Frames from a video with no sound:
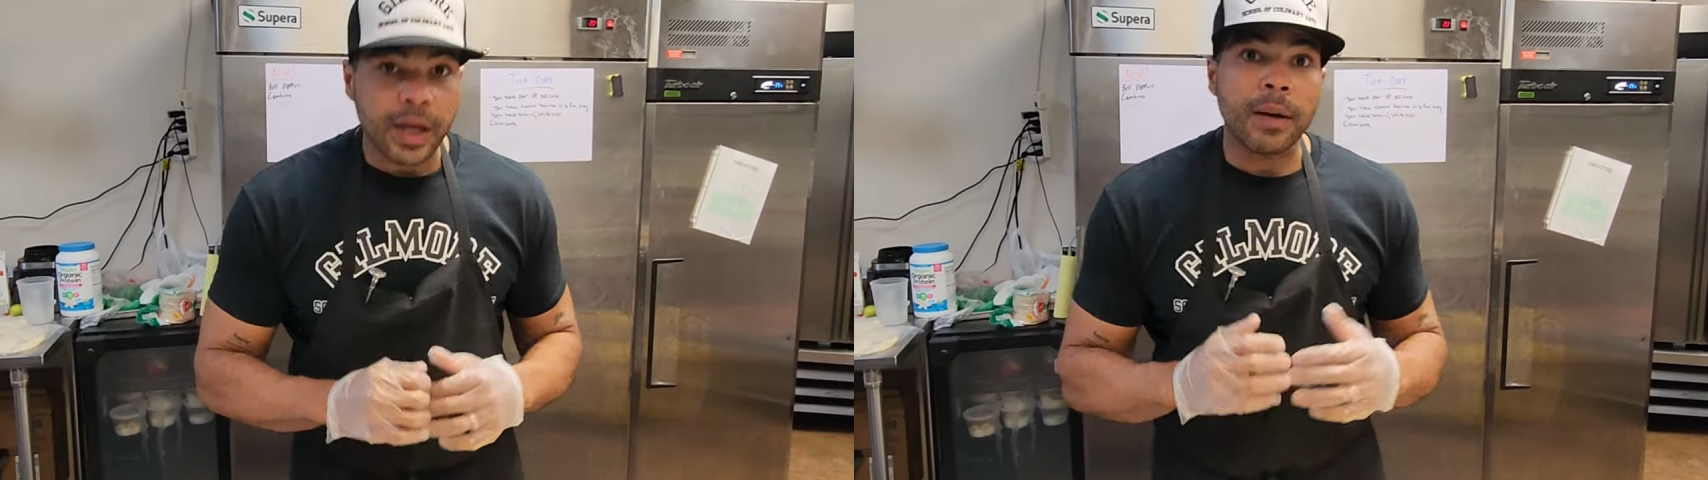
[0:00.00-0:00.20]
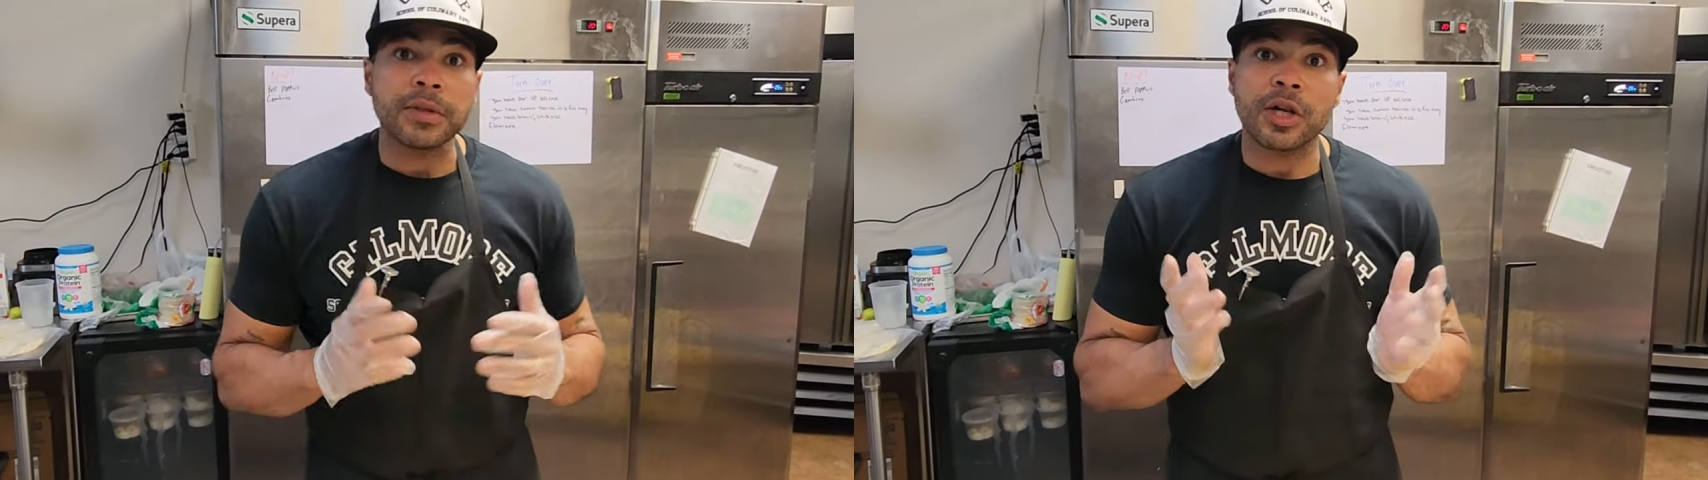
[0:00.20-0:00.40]
it
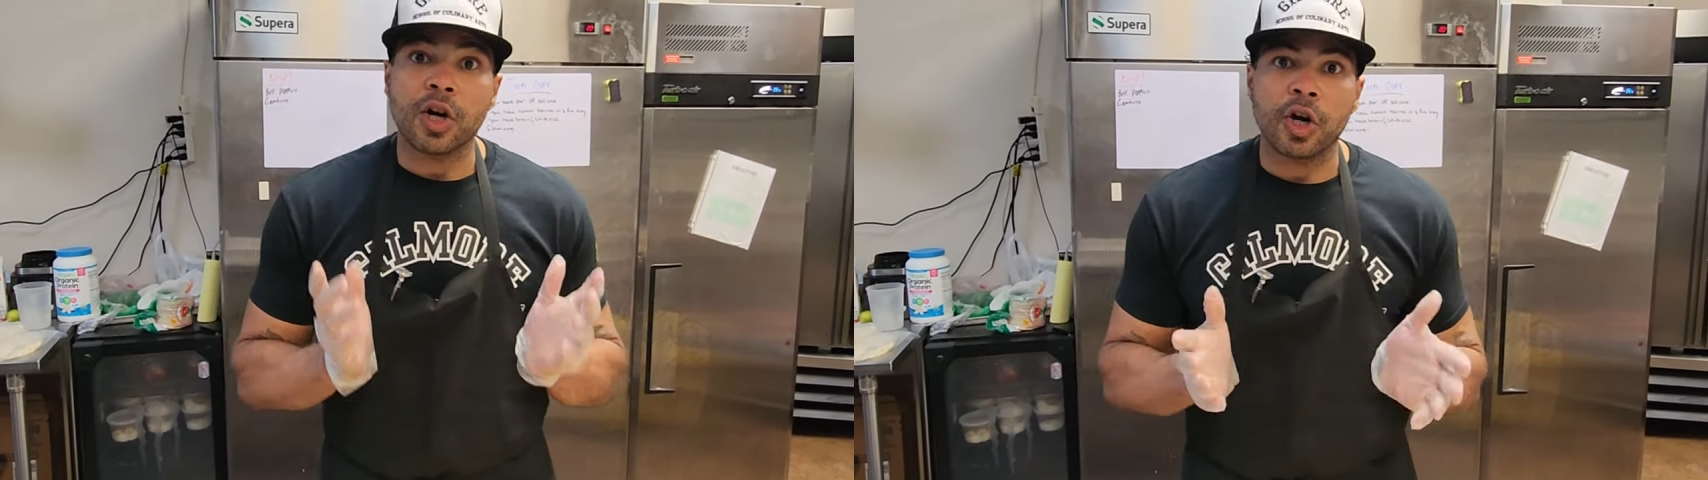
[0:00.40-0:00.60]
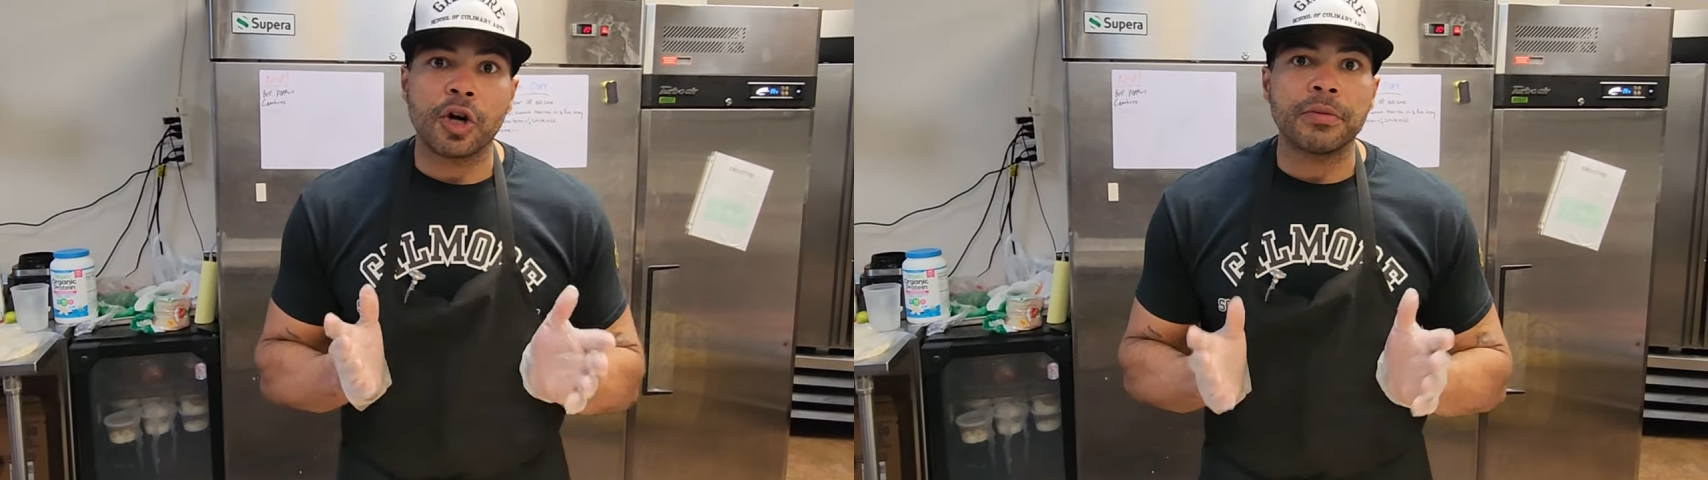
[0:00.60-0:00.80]
comes to the
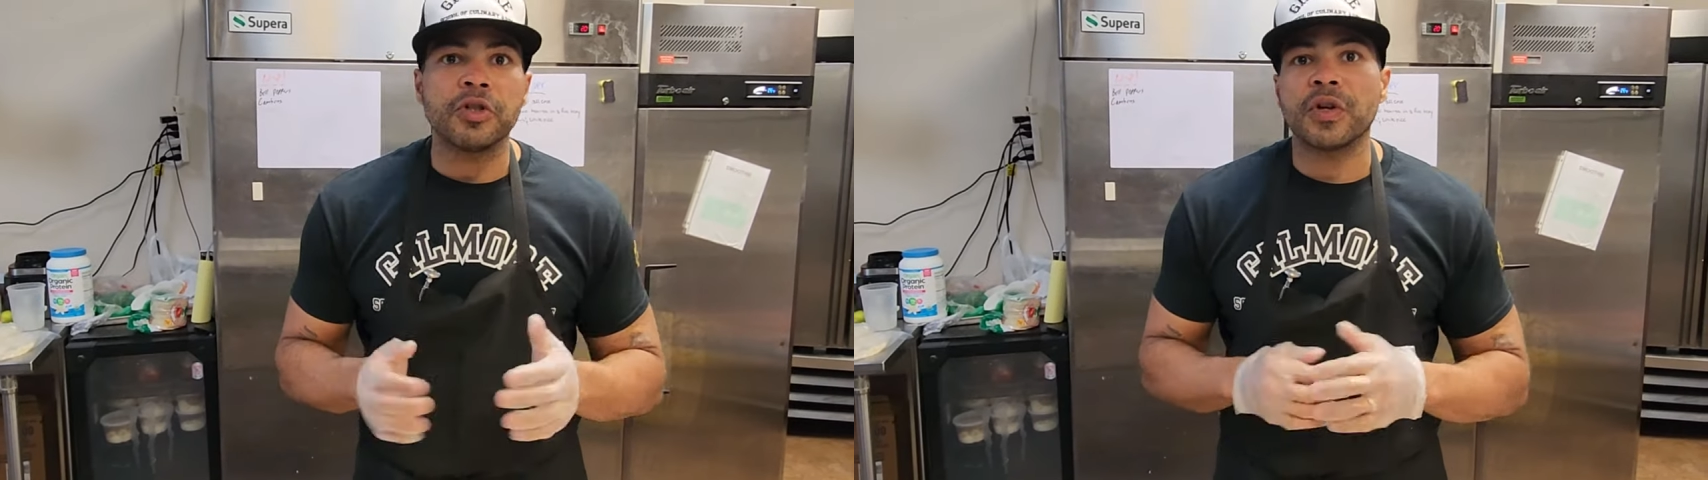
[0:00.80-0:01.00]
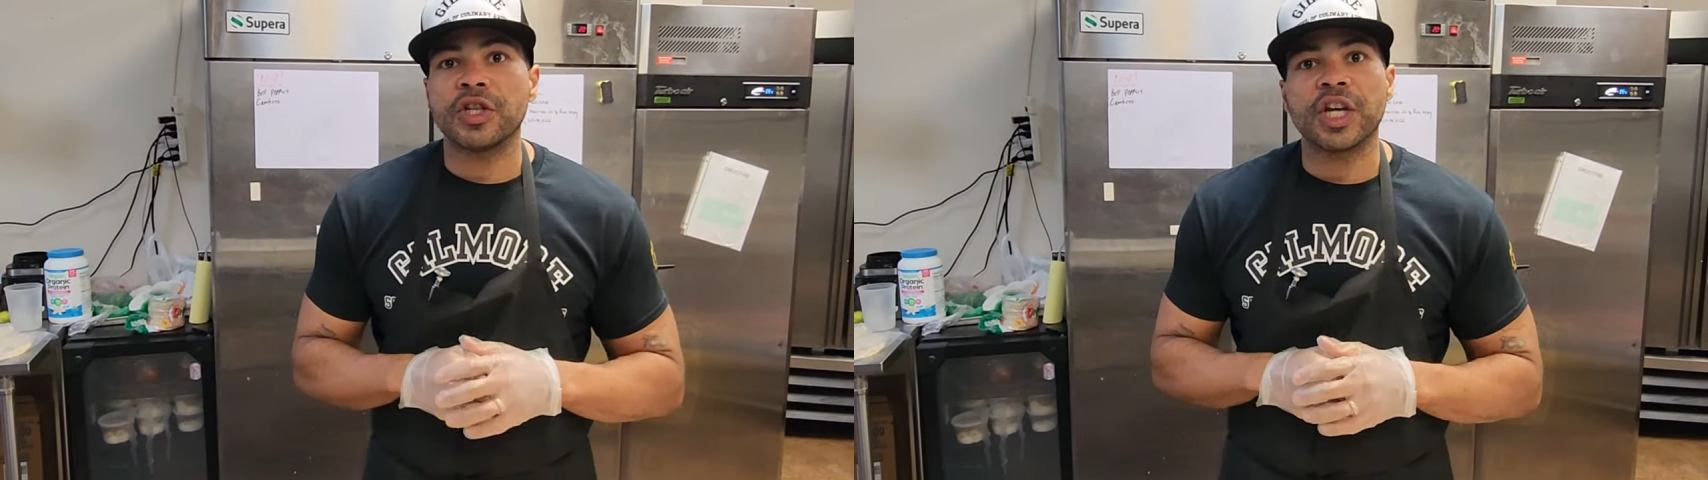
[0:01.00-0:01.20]
herbs, you
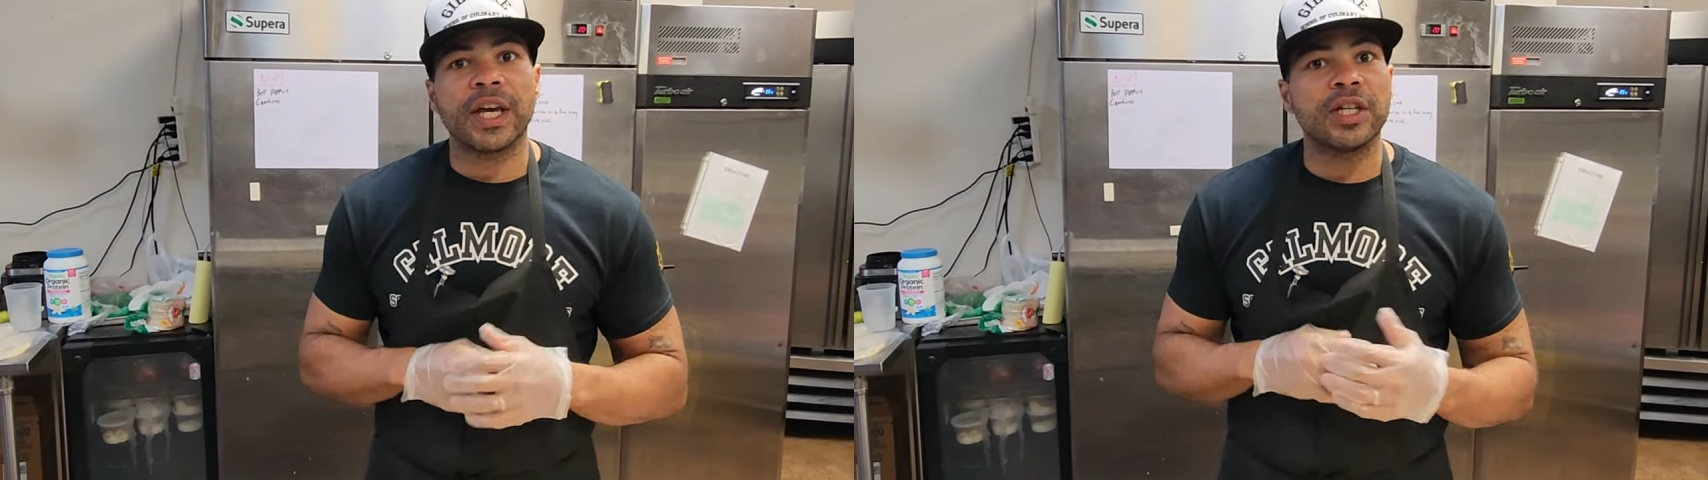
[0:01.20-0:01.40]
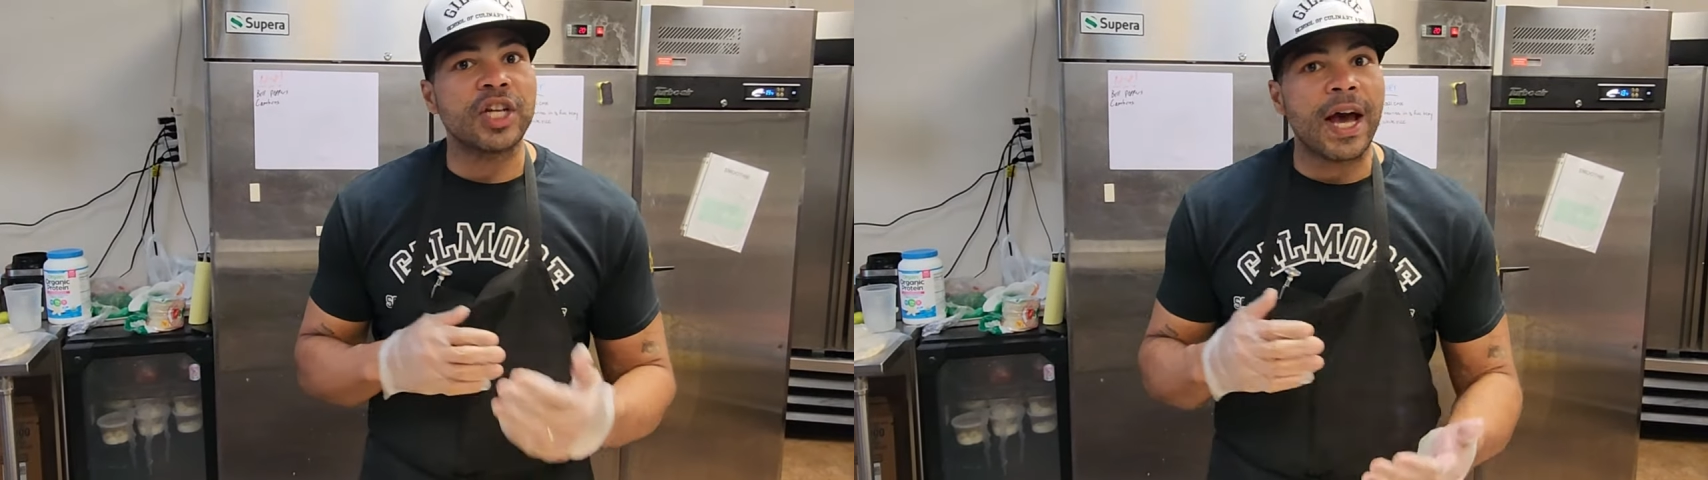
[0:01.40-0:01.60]
can
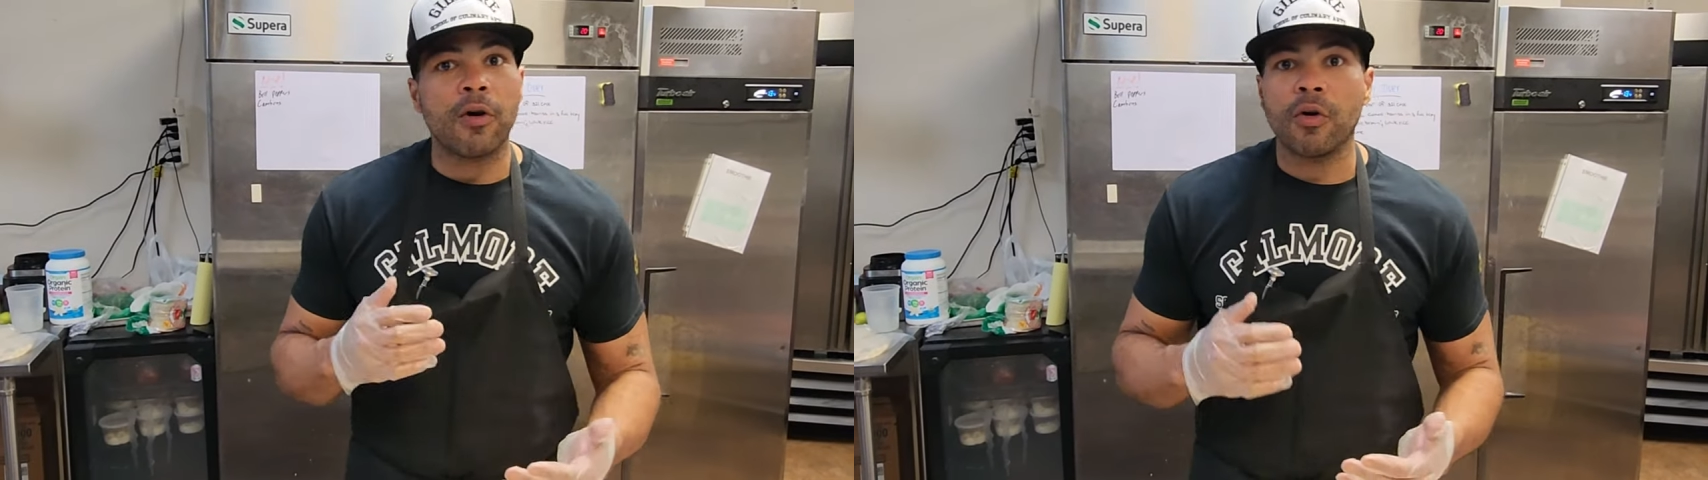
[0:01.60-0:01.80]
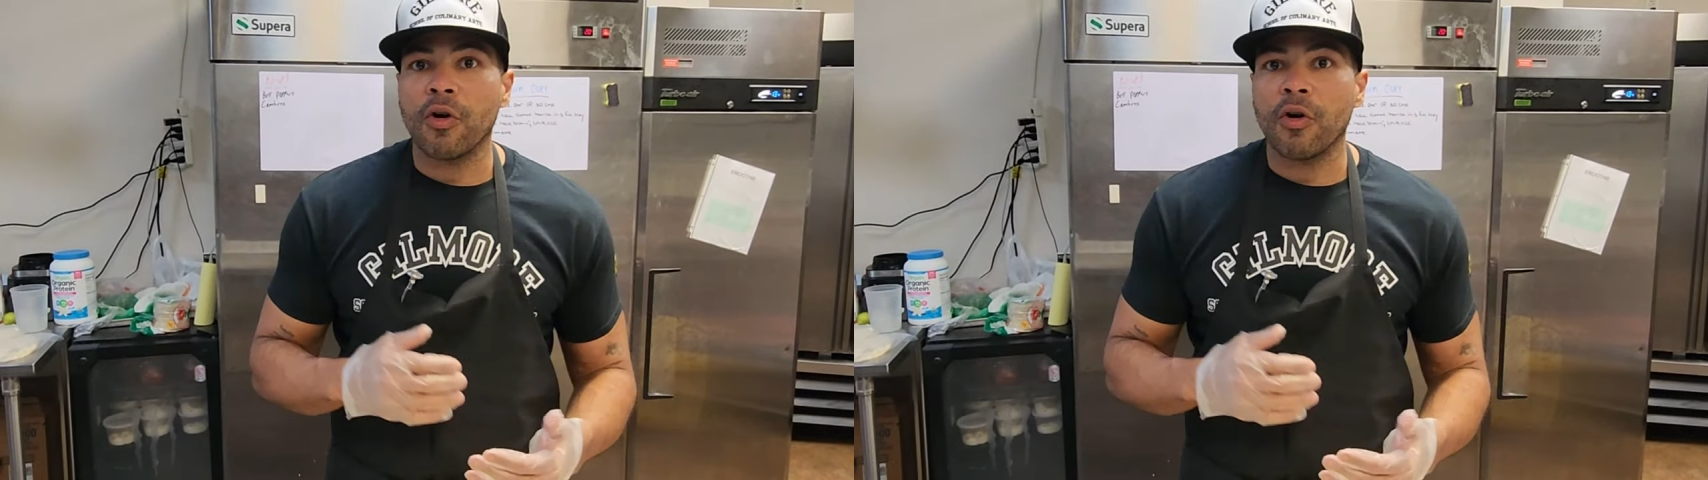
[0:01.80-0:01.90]
change out